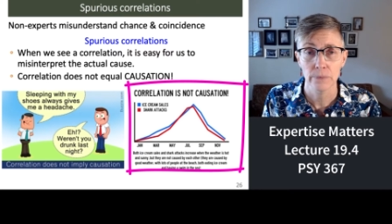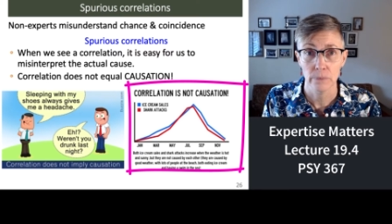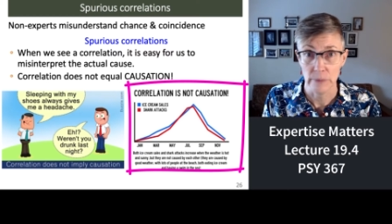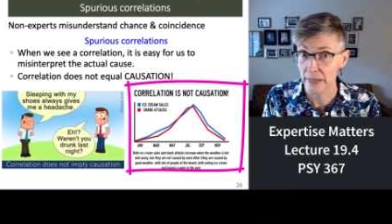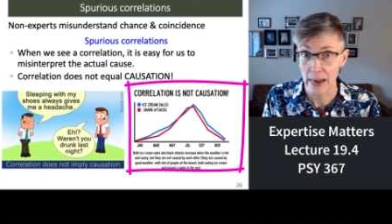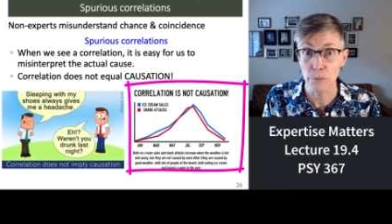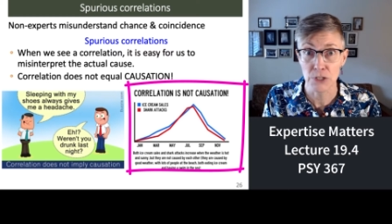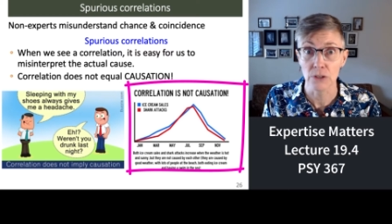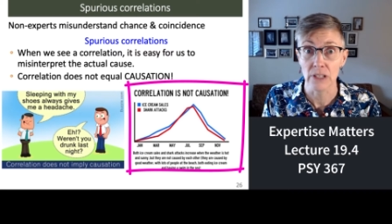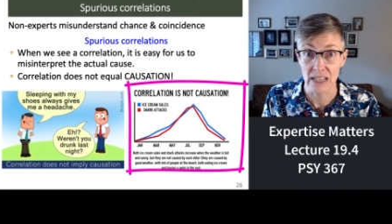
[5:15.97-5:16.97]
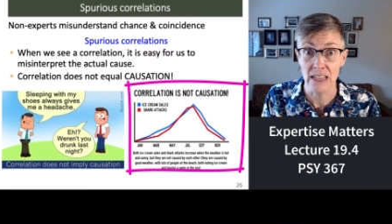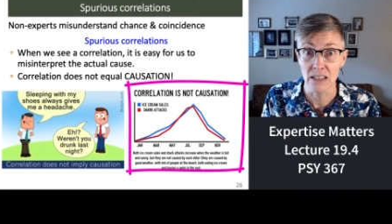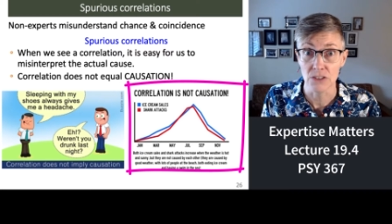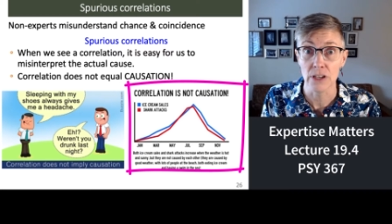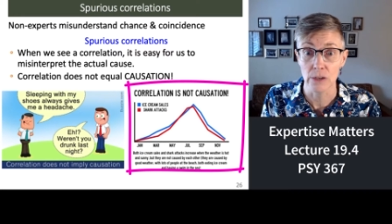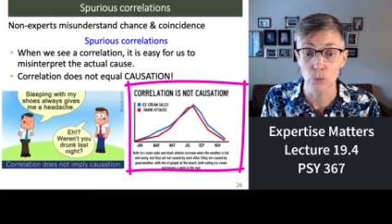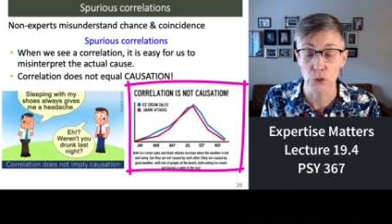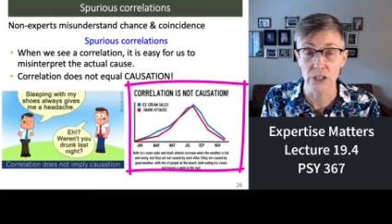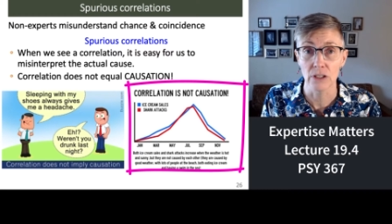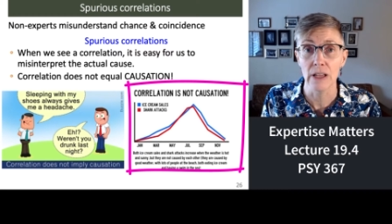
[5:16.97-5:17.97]
It absolutely is a
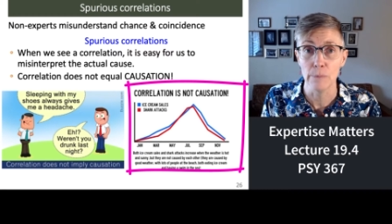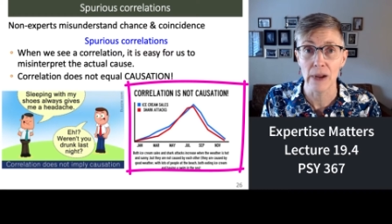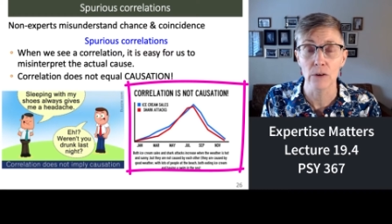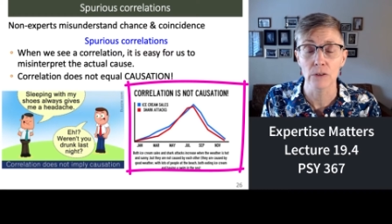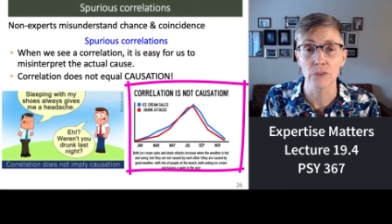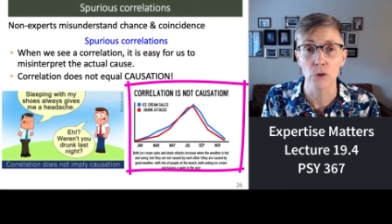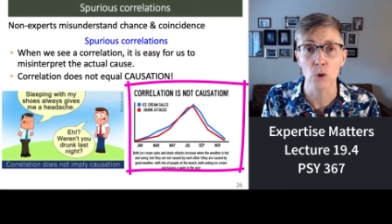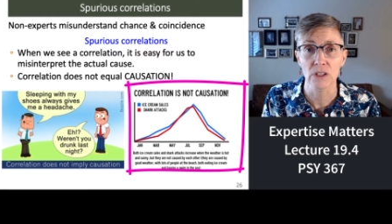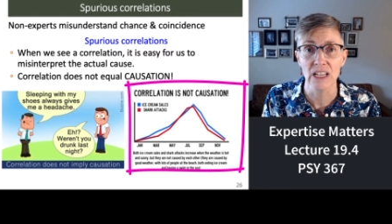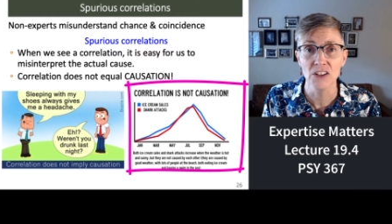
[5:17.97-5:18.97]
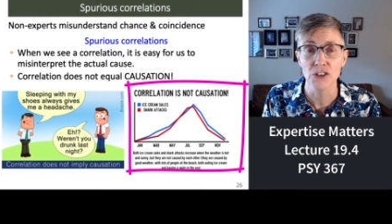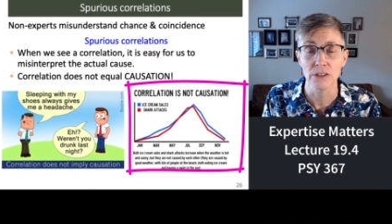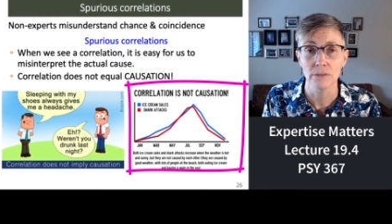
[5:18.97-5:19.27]
real and powerful correlation.